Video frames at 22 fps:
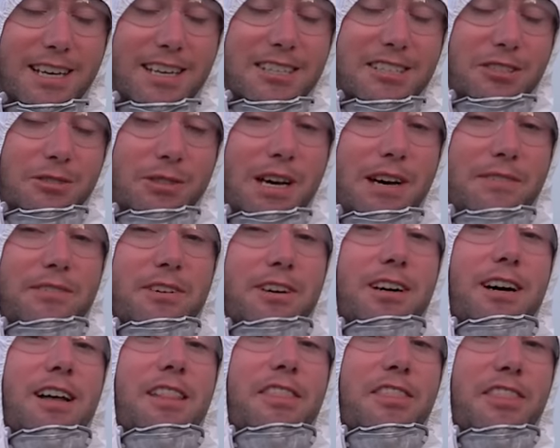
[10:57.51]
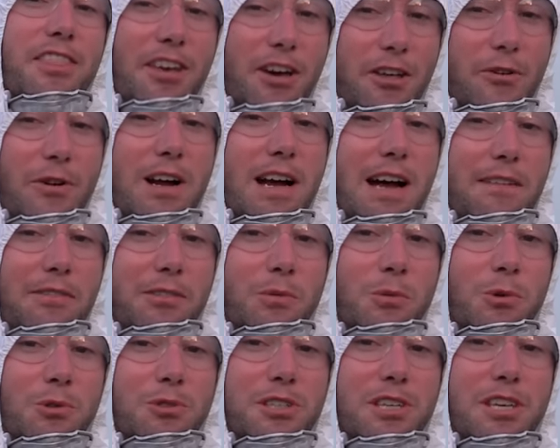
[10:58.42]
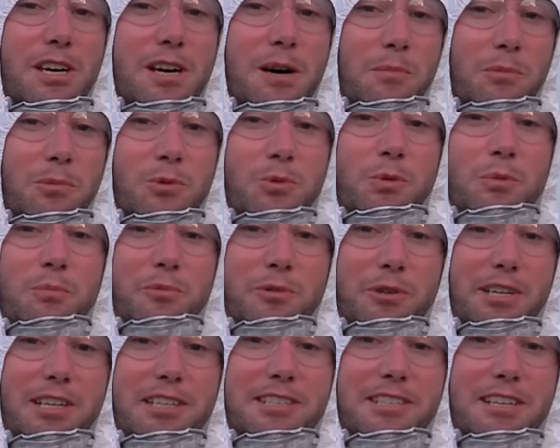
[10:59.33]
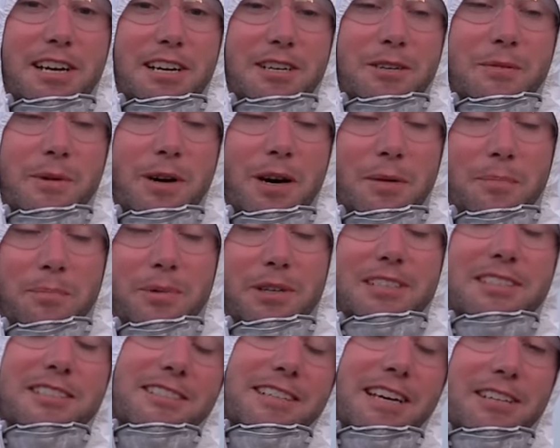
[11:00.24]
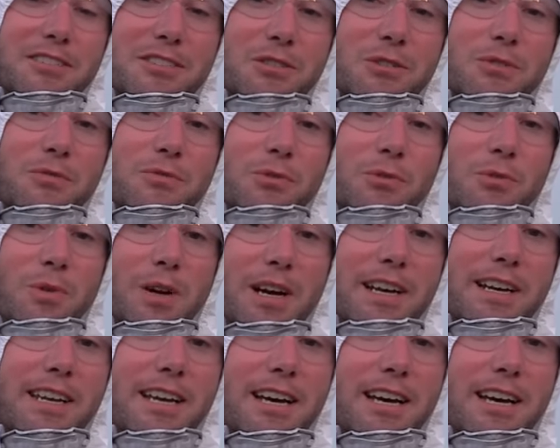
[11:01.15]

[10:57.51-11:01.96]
Still have the other half of the world to come, which we're pretty excited about, but stay tuned for right